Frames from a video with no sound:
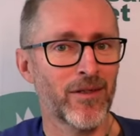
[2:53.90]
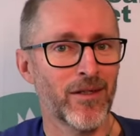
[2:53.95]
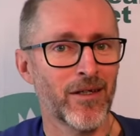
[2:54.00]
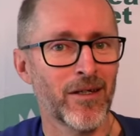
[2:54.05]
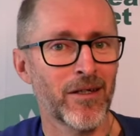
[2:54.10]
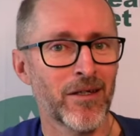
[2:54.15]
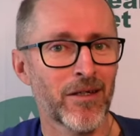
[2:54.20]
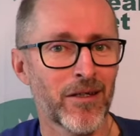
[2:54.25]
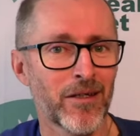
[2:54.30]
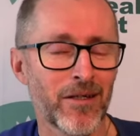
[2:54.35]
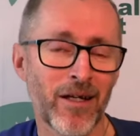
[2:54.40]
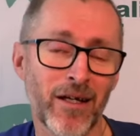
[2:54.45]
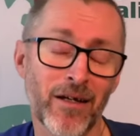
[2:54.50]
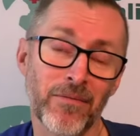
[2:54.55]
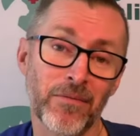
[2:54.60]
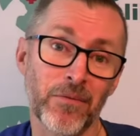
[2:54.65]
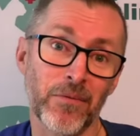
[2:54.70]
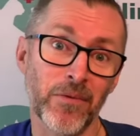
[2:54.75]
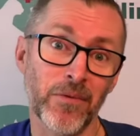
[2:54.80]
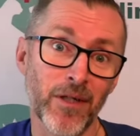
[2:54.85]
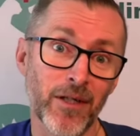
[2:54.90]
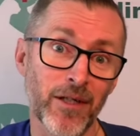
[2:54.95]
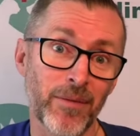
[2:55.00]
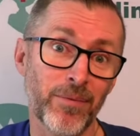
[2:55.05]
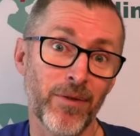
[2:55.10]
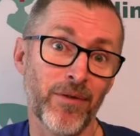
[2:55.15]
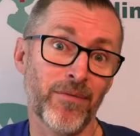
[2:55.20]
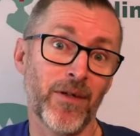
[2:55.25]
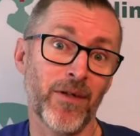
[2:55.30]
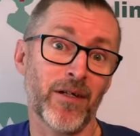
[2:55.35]
can have really
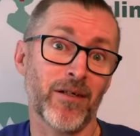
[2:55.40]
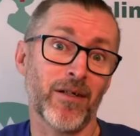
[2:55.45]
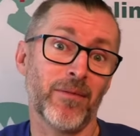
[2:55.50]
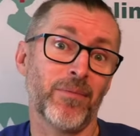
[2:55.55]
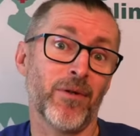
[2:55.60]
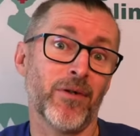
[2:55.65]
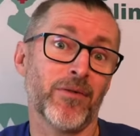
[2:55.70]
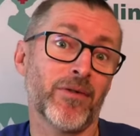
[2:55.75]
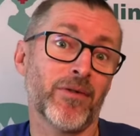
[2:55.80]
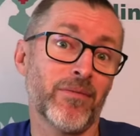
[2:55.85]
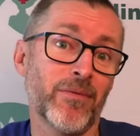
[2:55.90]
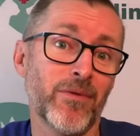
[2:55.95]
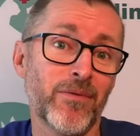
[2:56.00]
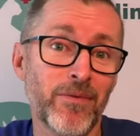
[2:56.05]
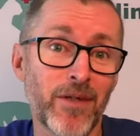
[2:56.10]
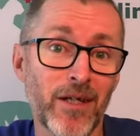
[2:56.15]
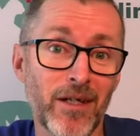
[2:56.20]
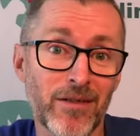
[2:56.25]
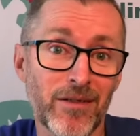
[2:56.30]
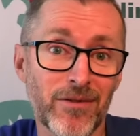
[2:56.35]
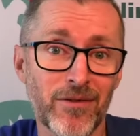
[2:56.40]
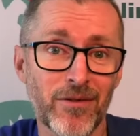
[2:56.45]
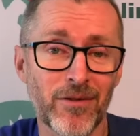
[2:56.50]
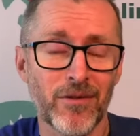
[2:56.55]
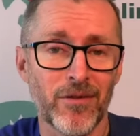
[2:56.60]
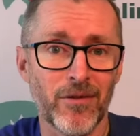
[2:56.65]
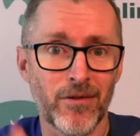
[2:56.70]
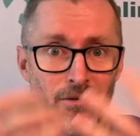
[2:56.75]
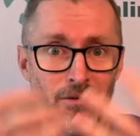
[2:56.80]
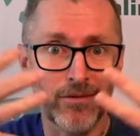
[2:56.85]
profoundly positive effects
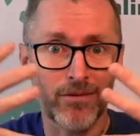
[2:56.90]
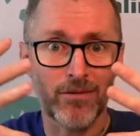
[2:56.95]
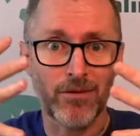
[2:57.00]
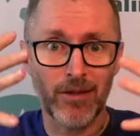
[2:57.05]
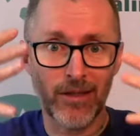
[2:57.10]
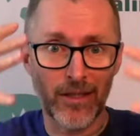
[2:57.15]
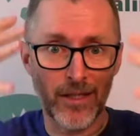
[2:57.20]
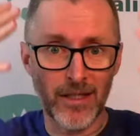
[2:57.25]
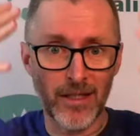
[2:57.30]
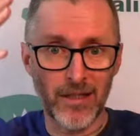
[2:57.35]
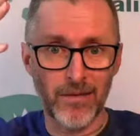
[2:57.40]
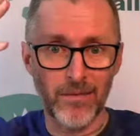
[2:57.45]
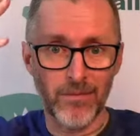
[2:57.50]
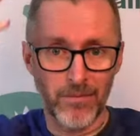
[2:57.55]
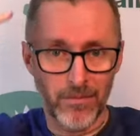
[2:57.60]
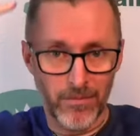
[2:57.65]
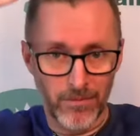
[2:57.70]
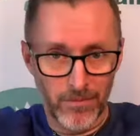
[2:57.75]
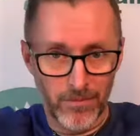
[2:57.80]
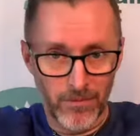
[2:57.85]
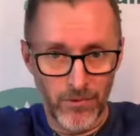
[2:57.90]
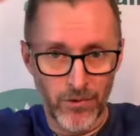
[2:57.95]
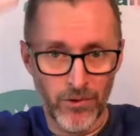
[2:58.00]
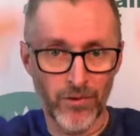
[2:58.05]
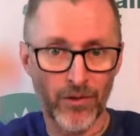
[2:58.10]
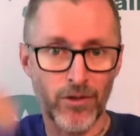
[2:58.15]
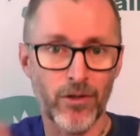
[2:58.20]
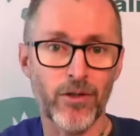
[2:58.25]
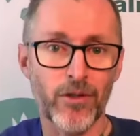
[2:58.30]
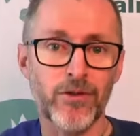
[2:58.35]
on their
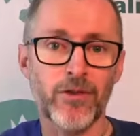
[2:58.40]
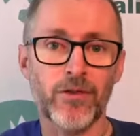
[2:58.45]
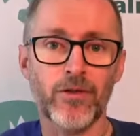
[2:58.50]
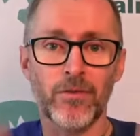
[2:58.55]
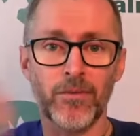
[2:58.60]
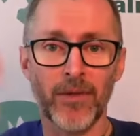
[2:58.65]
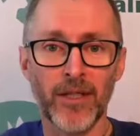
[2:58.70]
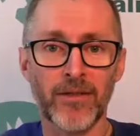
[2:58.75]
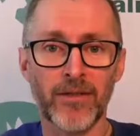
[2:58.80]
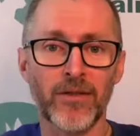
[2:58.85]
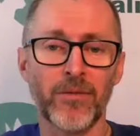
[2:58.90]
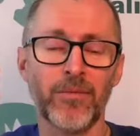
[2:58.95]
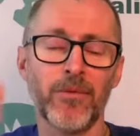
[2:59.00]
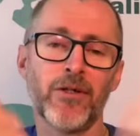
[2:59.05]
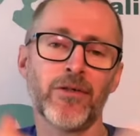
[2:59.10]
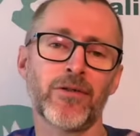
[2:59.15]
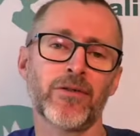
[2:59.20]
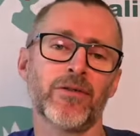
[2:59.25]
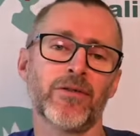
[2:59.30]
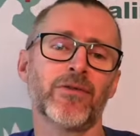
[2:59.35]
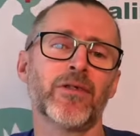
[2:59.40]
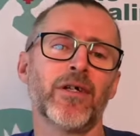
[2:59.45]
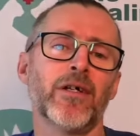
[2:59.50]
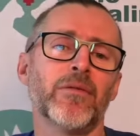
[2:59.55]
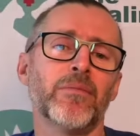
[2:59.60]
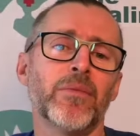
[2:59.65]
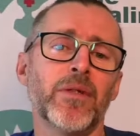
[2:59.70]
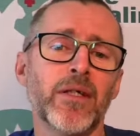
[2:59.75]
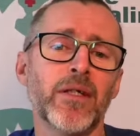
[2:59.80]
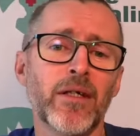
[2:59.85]
neurological, mental, emotional state of
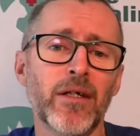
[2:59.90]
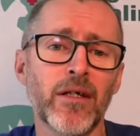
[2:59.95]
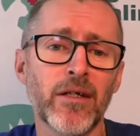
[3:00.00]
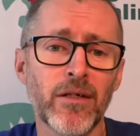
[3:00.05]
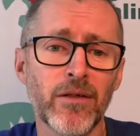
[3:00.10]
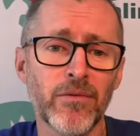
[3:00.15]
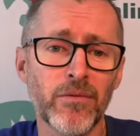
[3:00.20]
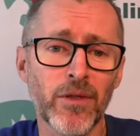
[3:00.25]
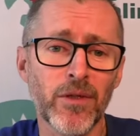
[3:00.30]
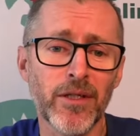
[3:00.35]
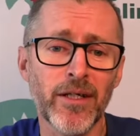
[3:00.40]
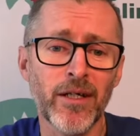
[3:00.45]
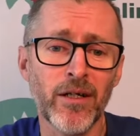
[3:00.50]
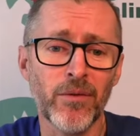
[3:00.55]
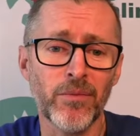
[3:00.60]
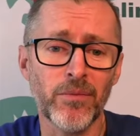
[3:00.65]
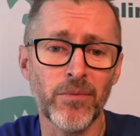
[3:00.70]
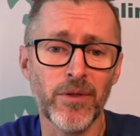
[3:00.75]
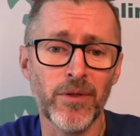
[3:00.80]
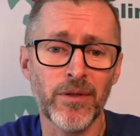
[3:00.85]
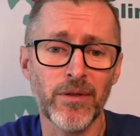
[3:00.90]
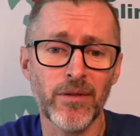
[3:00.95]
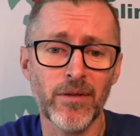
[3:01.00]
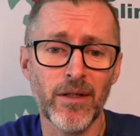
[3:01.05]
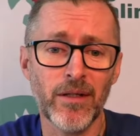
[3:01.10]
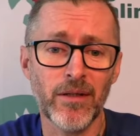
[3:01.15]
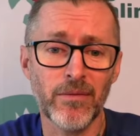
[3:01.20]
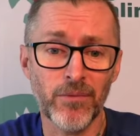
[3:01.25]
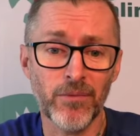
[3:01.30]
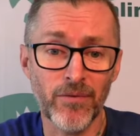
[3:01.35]
being and can really help with
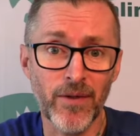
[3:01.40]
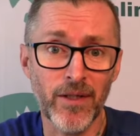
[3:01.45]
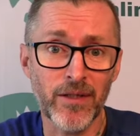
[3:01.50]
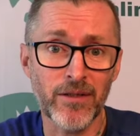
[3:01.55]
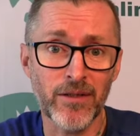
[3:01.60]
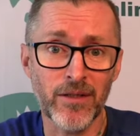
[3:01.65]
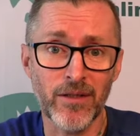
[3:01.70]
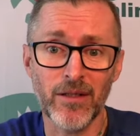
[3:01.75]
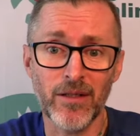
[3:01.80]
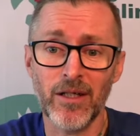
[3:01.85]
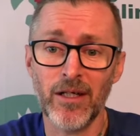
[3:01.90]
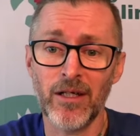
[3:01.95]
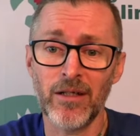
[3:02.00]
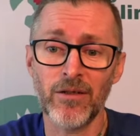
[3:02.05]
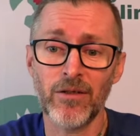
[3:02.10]
preventing and